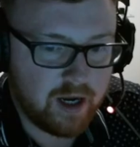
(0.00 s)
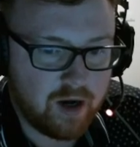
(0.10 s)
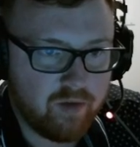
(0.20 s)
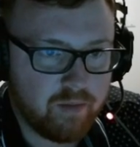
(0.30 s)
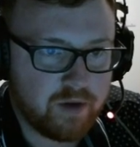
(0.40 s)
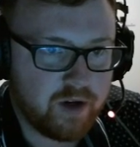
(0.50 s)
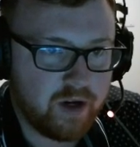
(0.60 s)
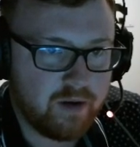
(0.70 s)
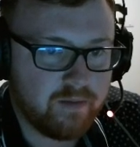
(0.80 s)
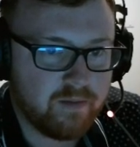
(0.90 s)
live in Pattaya,
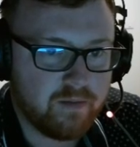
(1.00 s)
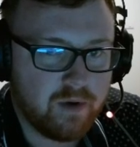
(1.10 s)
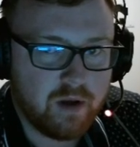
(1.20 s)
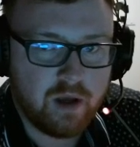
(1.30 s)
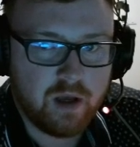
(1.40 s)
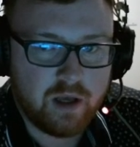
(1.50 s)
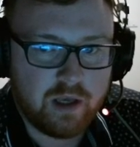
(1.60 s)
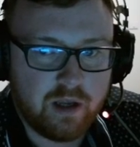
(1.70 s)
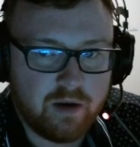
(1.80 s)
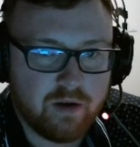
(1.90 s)

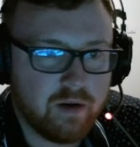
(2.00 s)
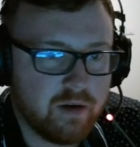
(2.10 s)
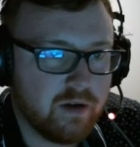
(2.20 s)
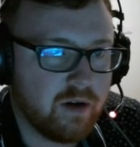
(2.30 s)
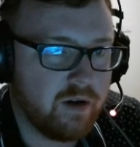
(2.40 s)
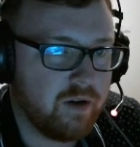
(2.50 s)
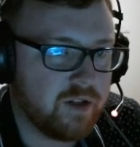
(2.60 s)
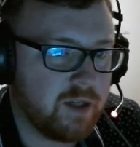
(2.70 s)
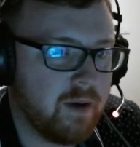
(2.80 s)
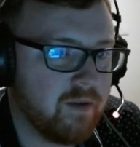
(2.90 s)
and I don't see
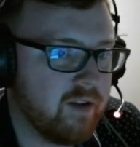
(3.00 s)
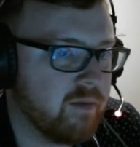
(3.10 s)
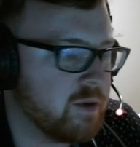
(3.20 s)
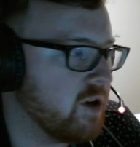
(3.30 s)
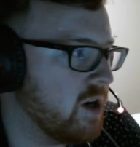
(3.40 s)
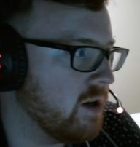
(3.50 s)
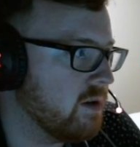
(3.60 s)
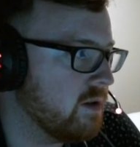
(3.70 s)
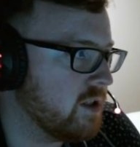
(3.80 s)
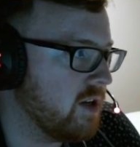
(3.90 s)
me ever leaving Pattaya
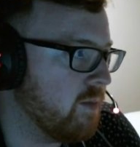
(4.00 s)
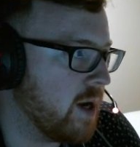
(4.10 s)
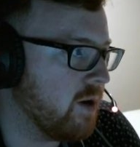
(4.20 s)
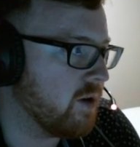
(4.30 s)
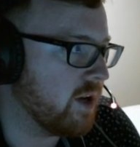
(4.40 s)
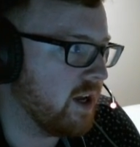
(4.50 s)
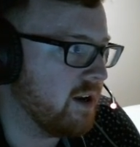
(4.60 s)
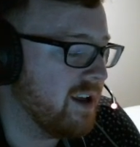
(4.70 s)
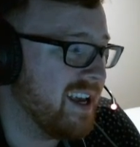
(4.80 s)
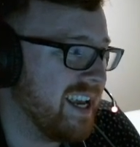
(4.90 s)
to live in Bangkok again.
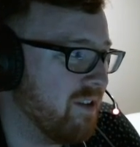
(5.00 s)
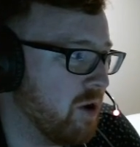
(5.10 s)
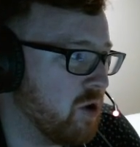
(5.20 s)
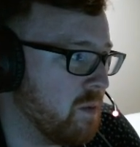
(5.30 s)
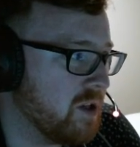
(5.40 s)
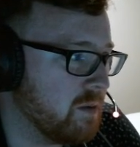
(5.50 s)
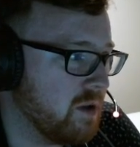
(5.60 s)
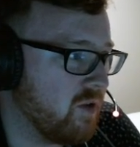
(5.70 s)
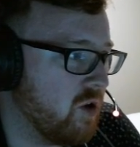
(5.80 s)
Even though I do miss some of the food